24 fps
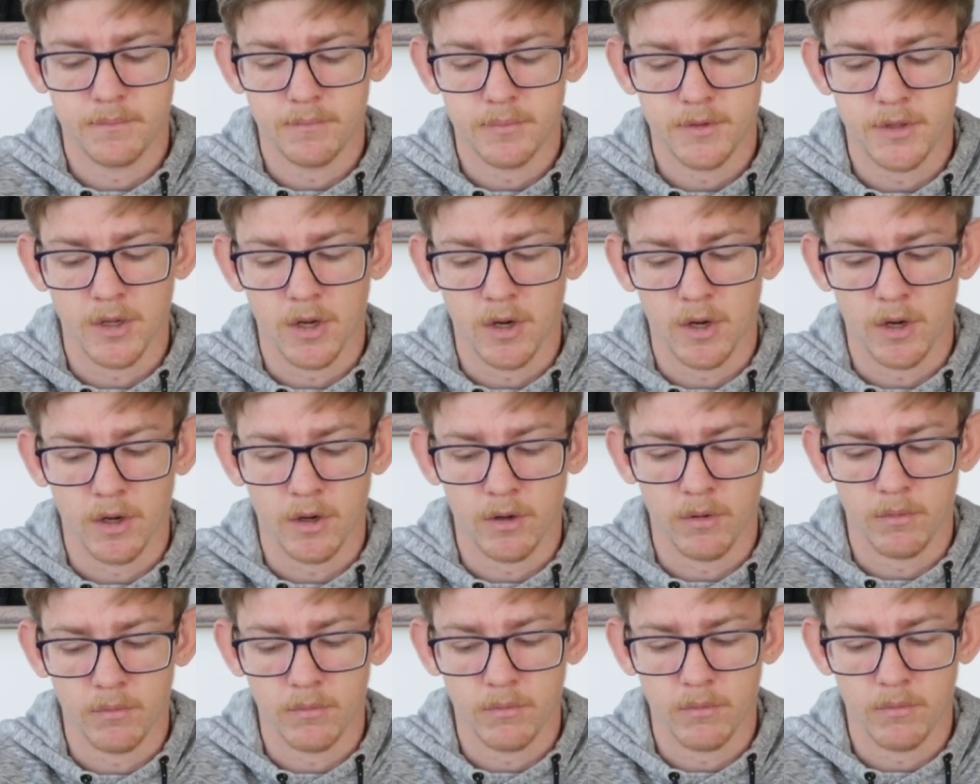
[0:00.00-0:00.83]

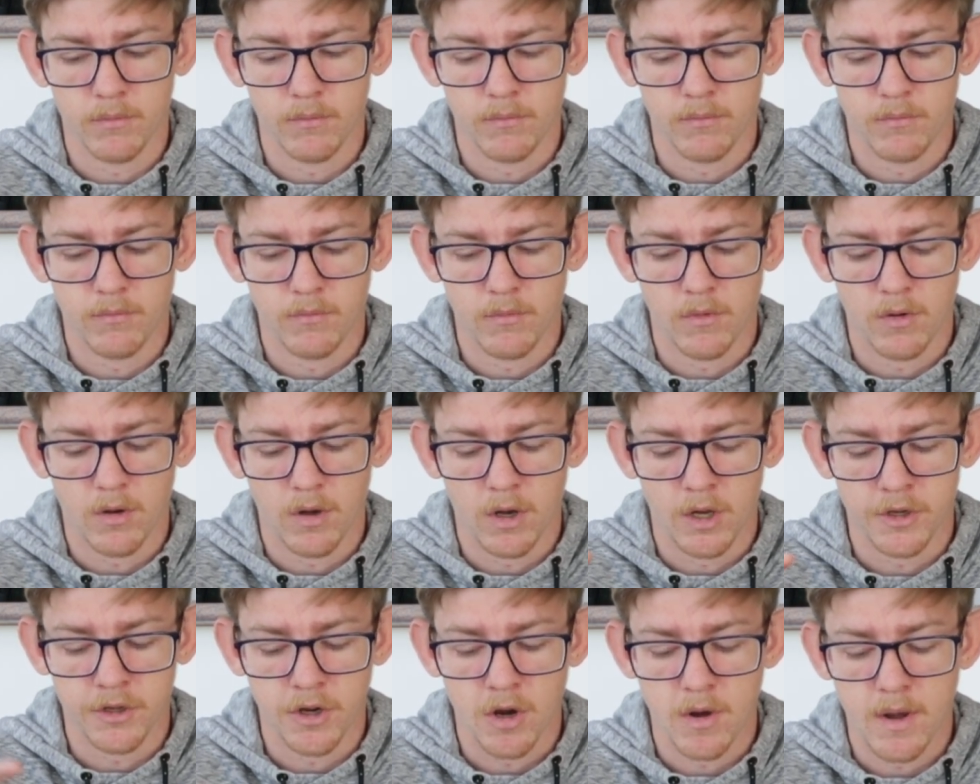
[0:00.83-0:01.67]
So
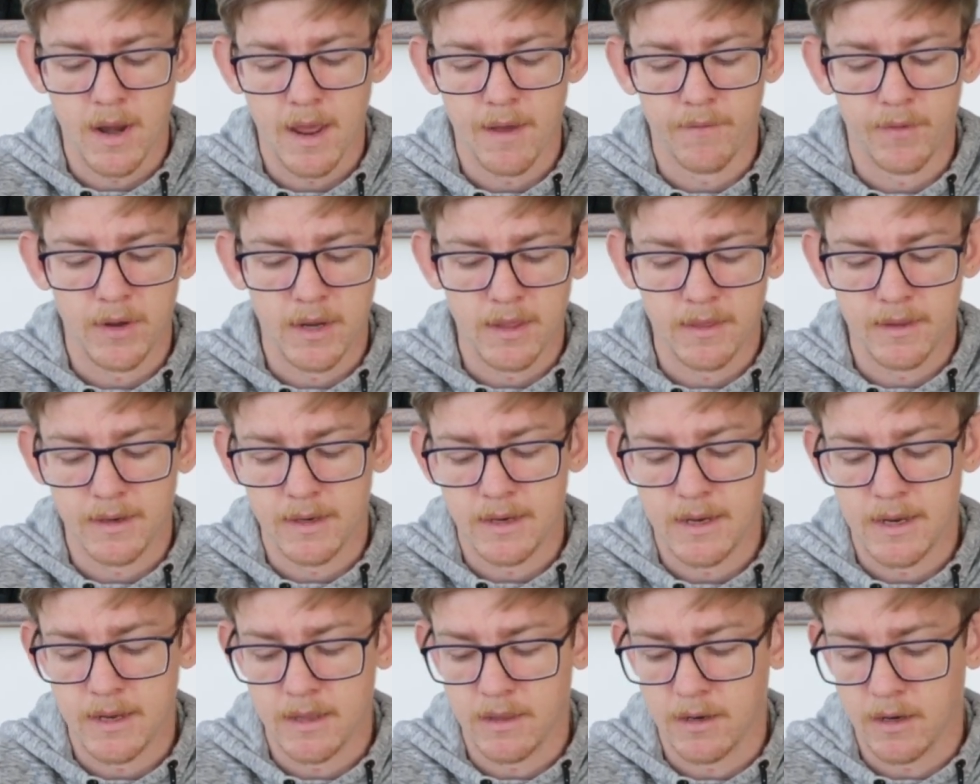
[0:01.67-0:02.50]
I don't have
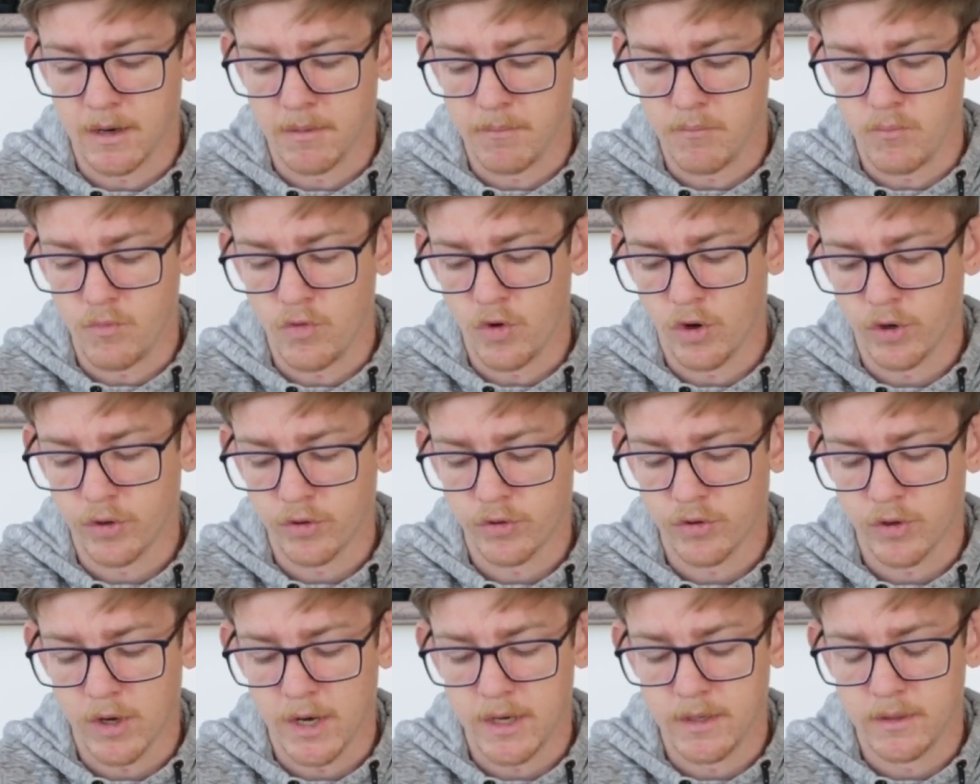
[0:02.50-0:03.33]
anything here that I'm not
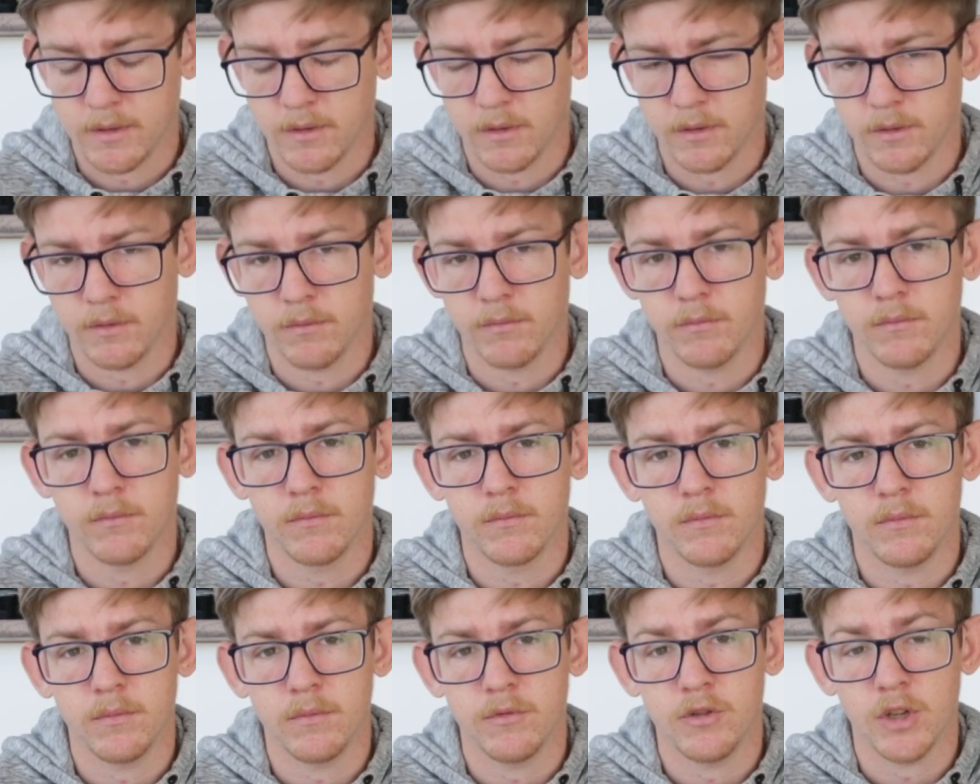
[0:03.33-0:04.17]
trained on
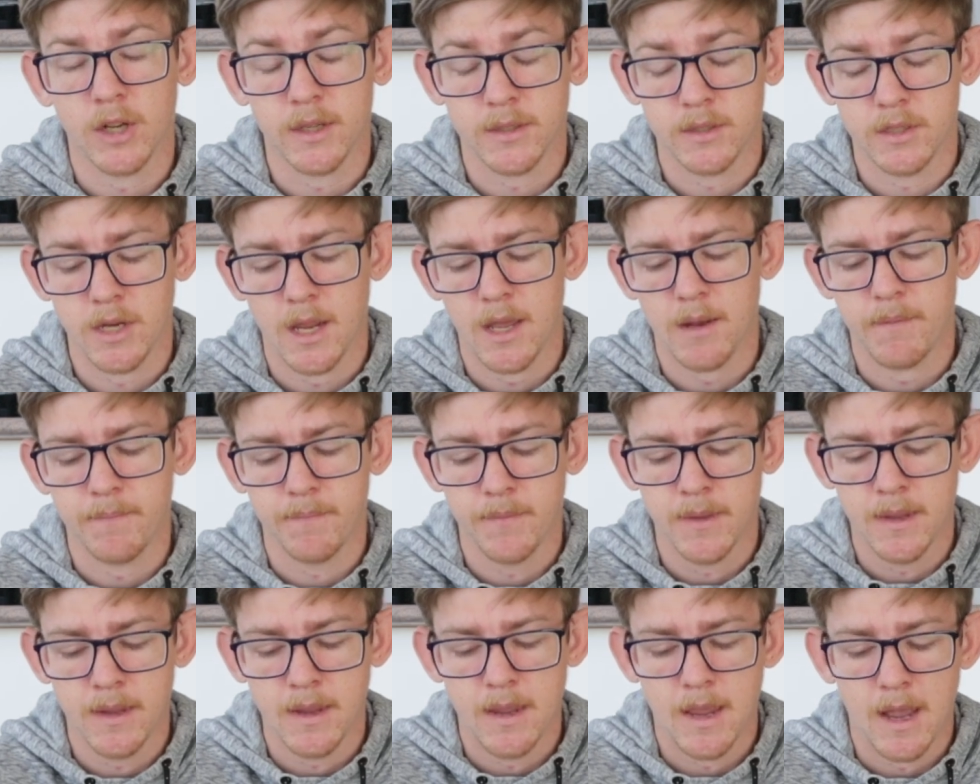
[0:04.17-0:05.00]
just yet,
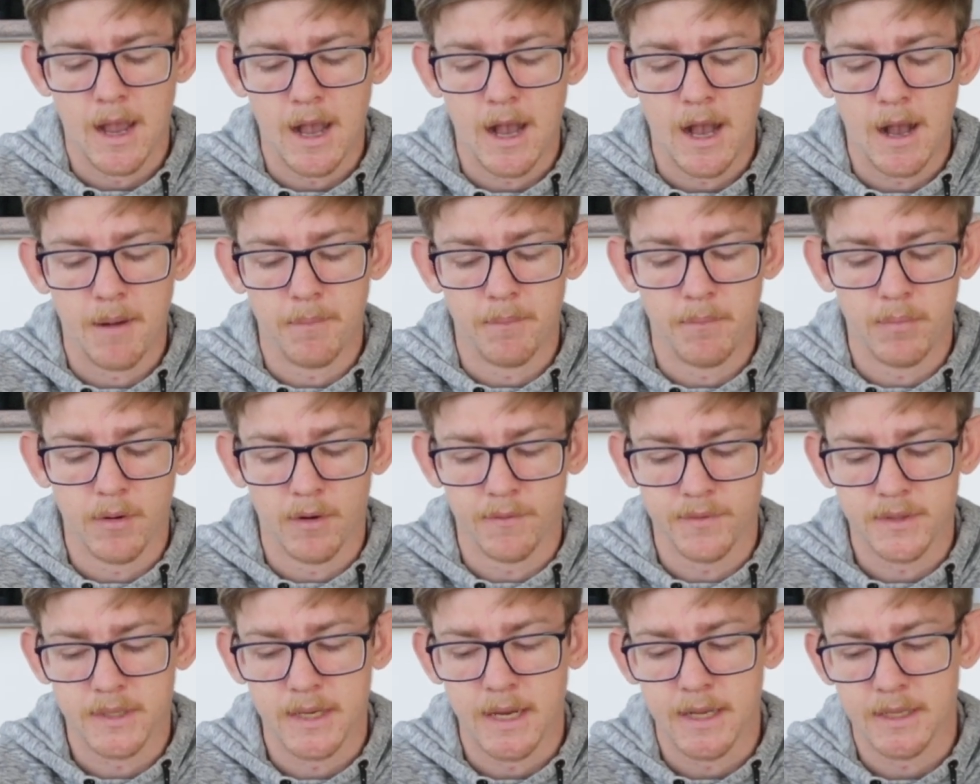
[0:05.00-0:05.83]
but
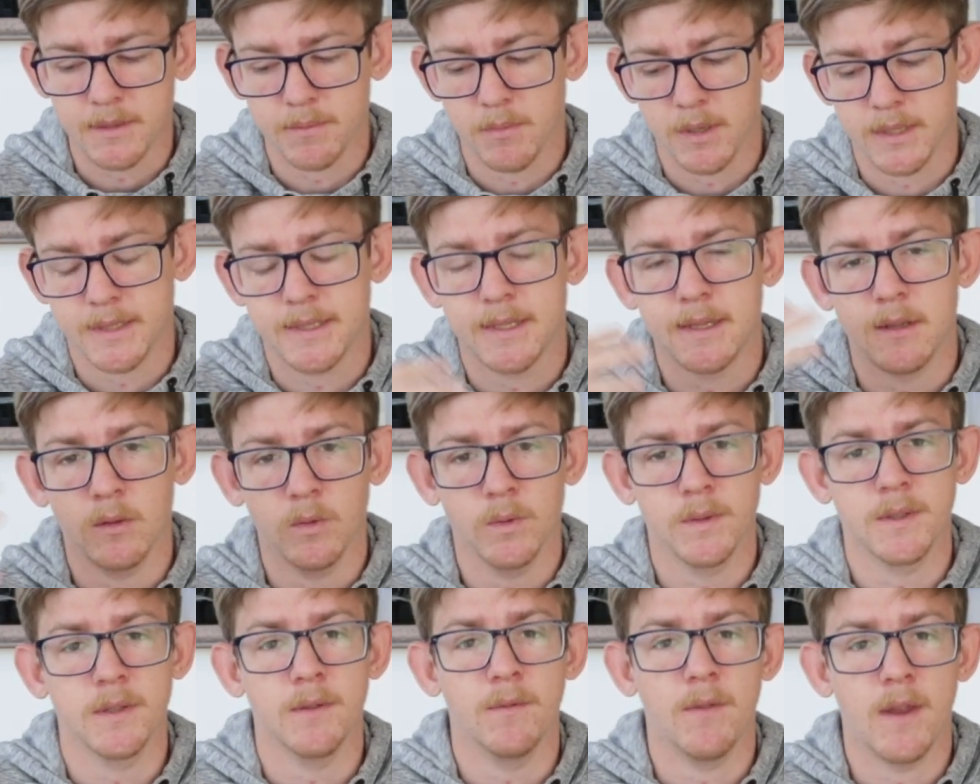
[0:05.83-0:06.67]
obviously as my
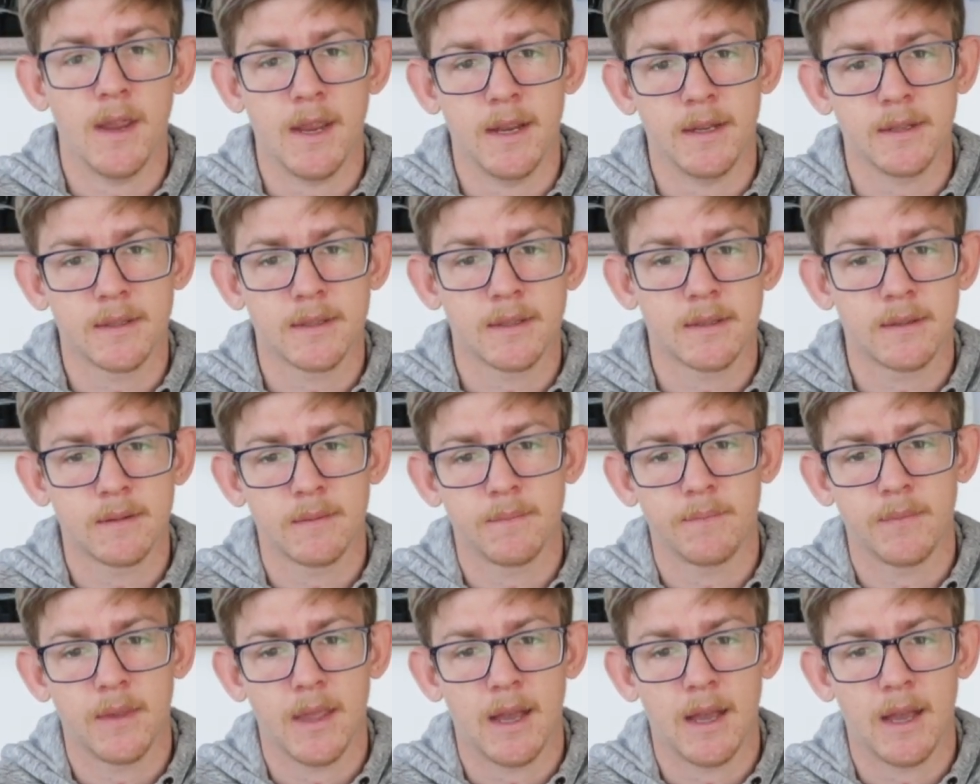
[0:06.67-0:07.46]
skills advance,